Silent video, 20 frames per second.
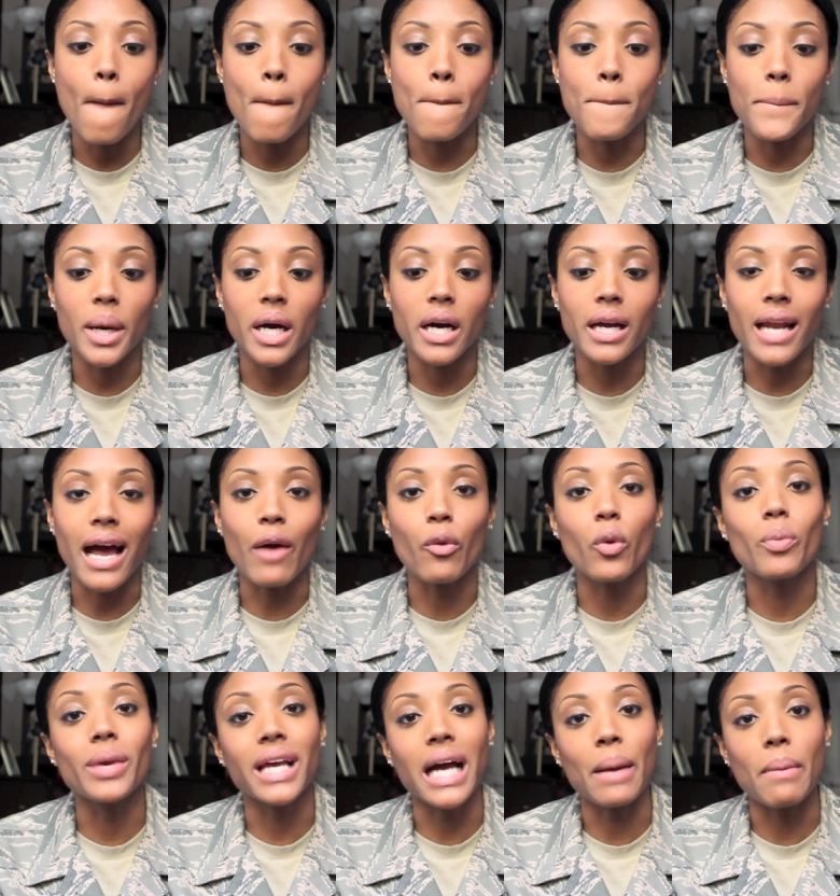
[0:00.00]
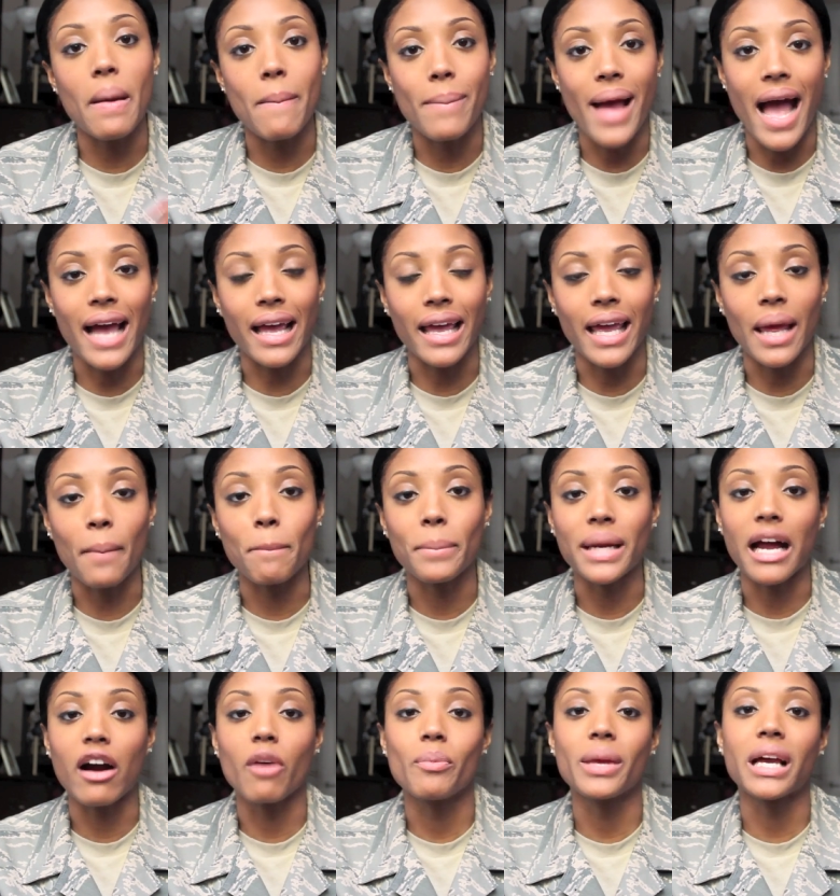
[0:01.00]
but I will be coming back in,
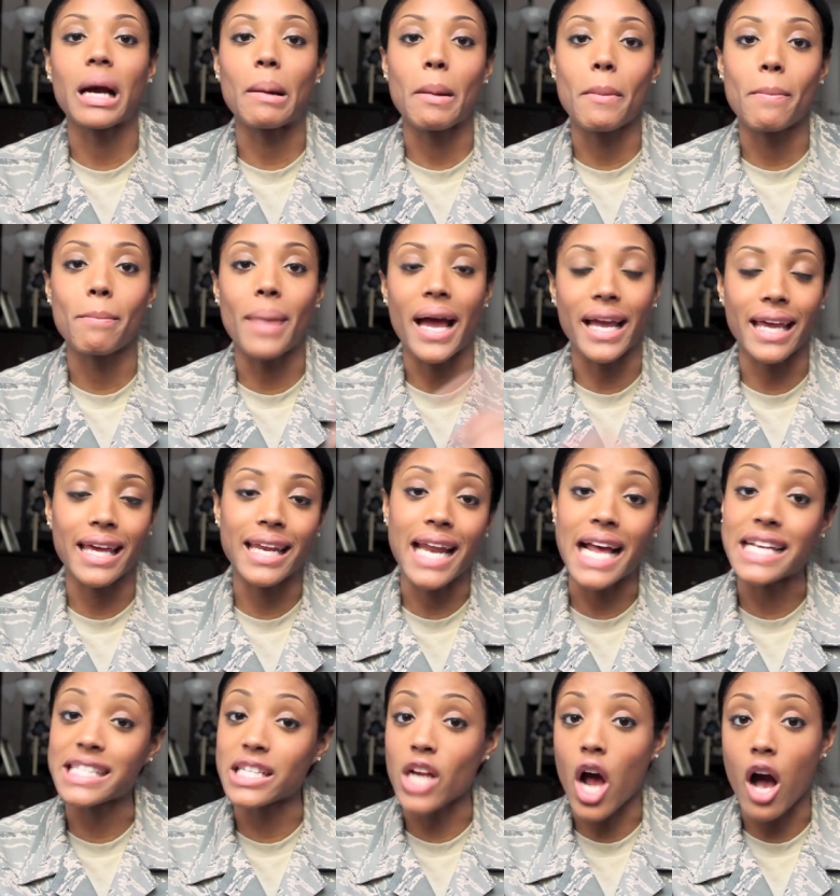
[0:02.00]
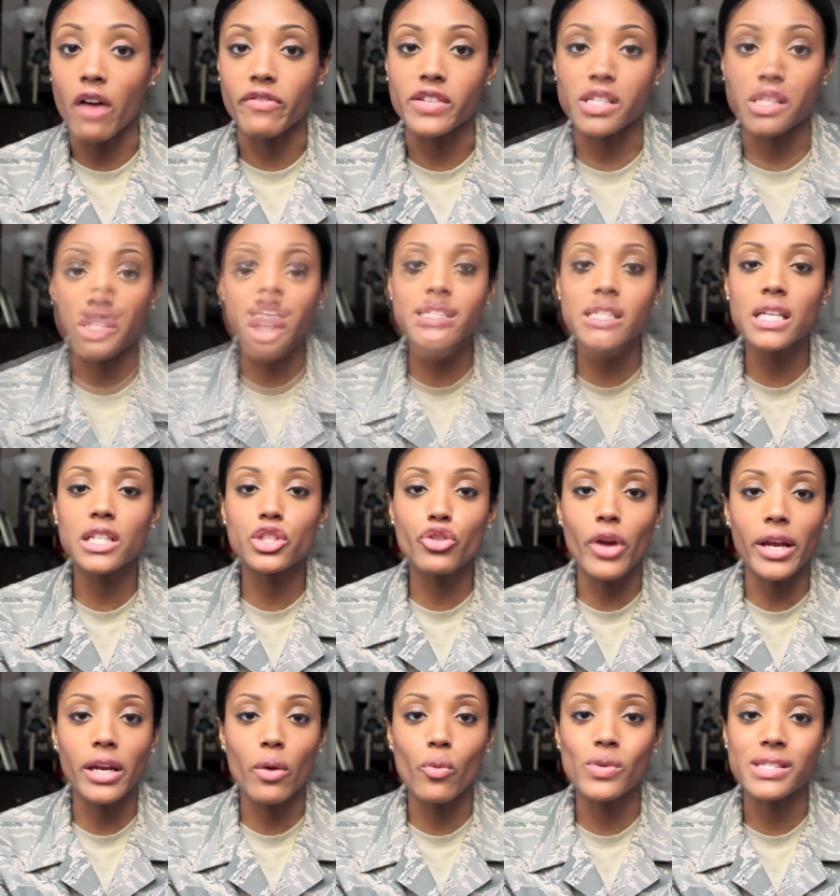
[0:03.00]
but I'll be coming back in as an officer. Basic
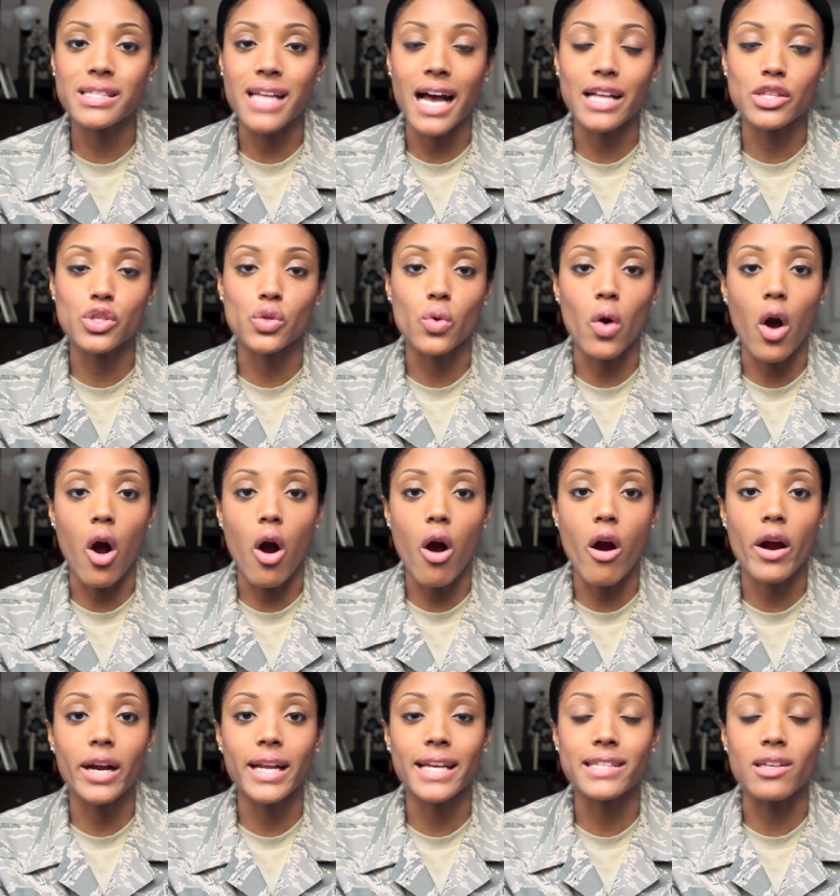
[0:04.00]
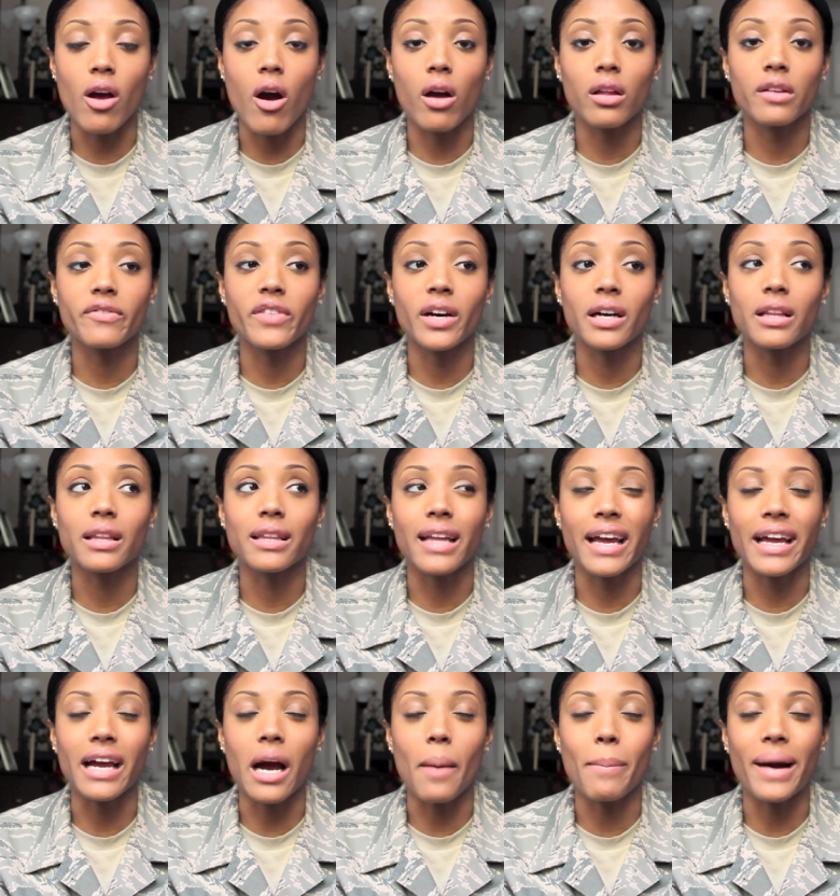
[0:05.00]
training was not too hard. It's all about,
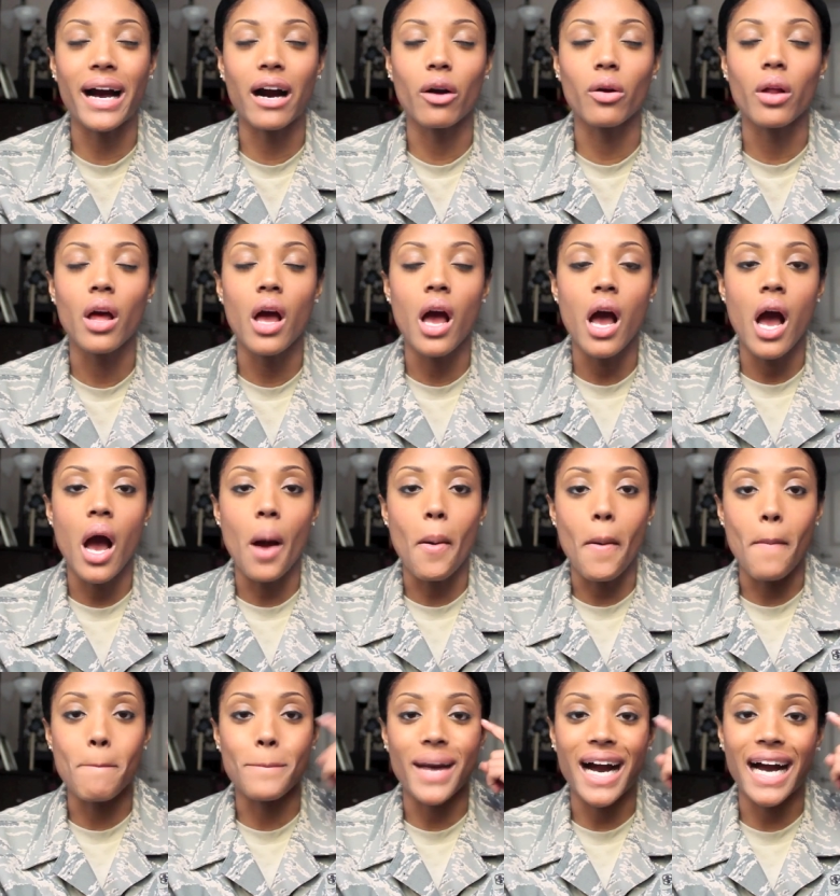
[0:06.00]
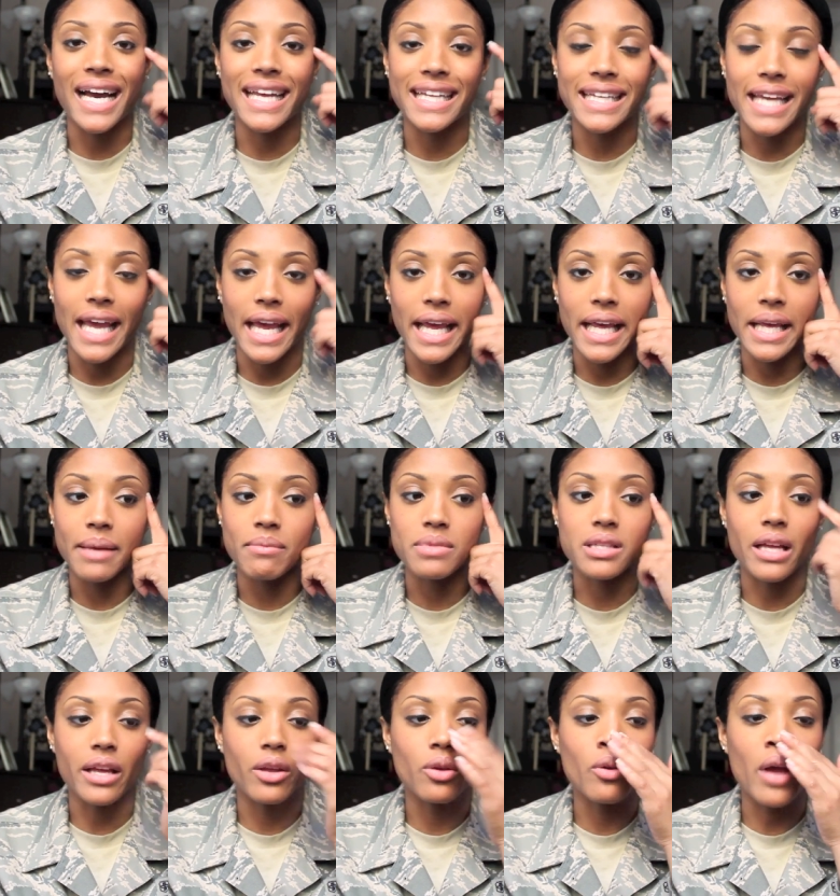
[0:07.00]
like, about mind games.
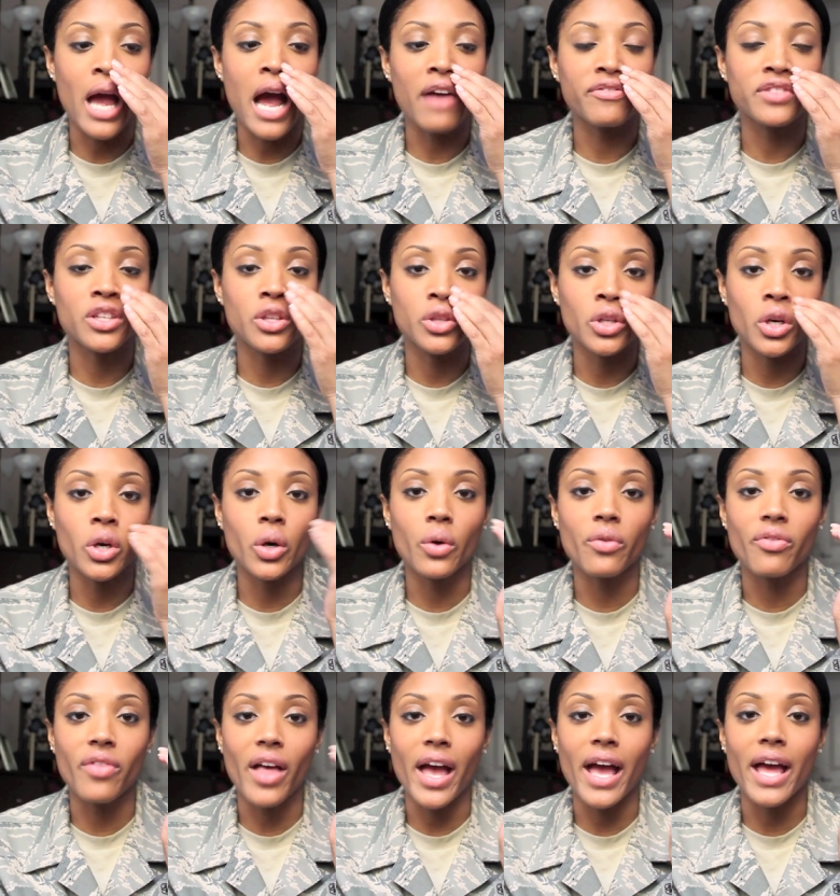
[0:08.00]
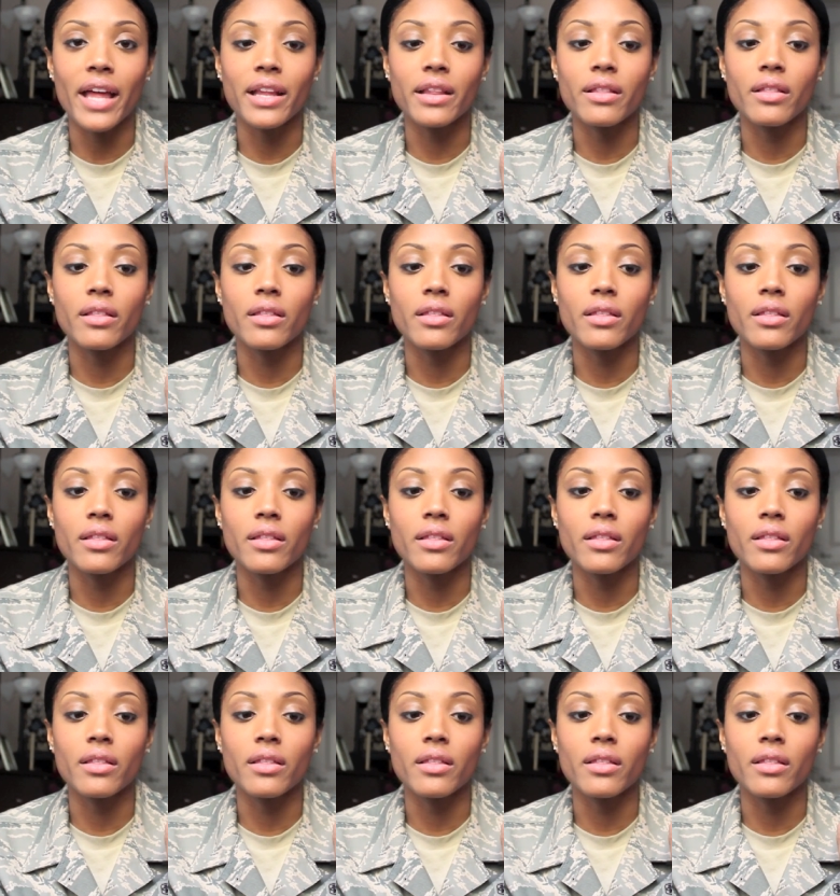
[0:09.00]
Like, you have to know that